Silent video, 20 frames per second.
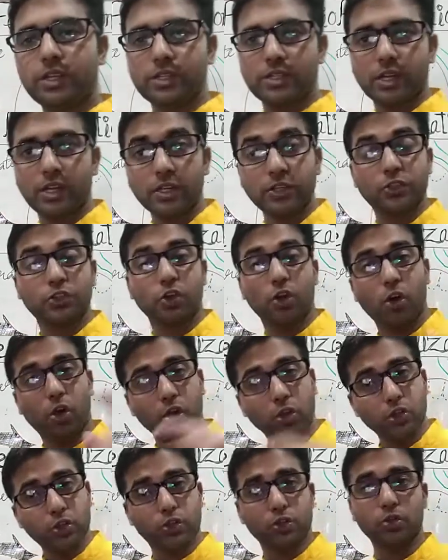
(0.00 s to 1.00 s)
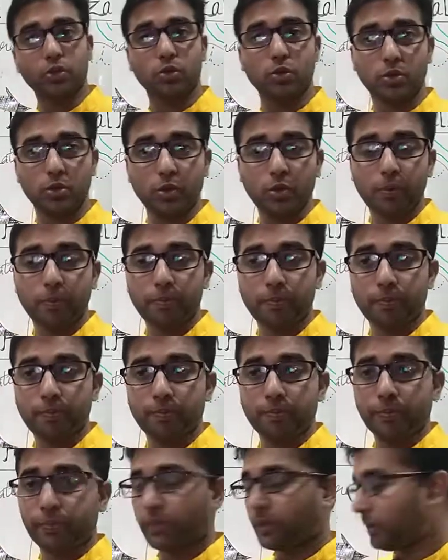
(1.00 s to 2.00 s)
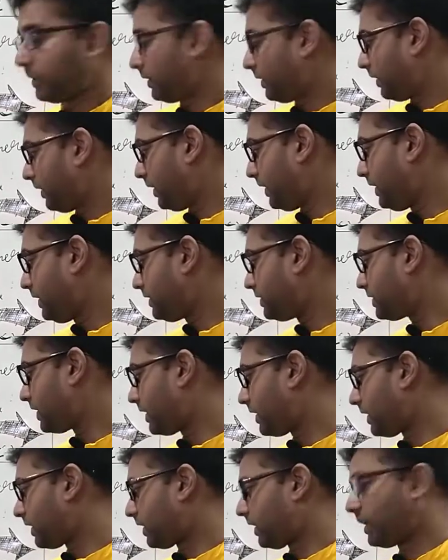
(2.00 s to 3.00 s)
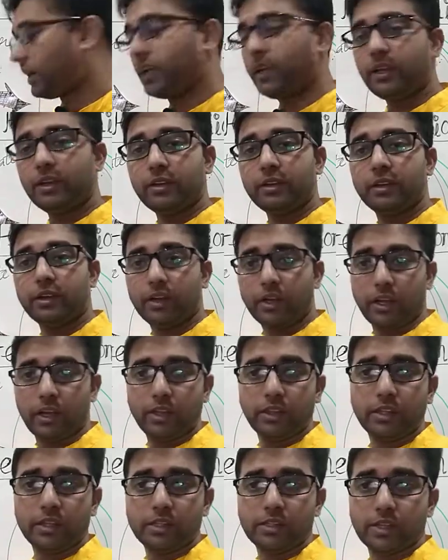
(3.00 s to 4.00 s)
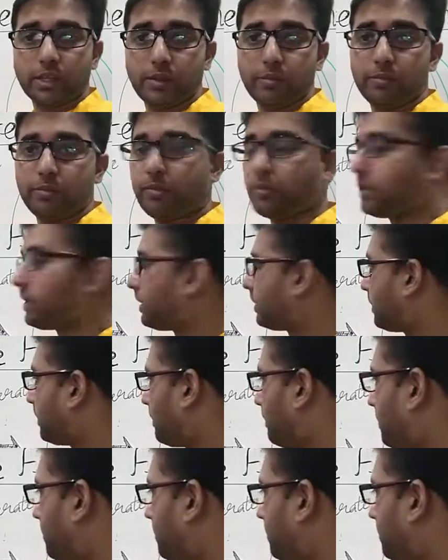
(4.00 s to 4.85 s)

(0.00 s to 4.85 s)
cells also degenerating in the same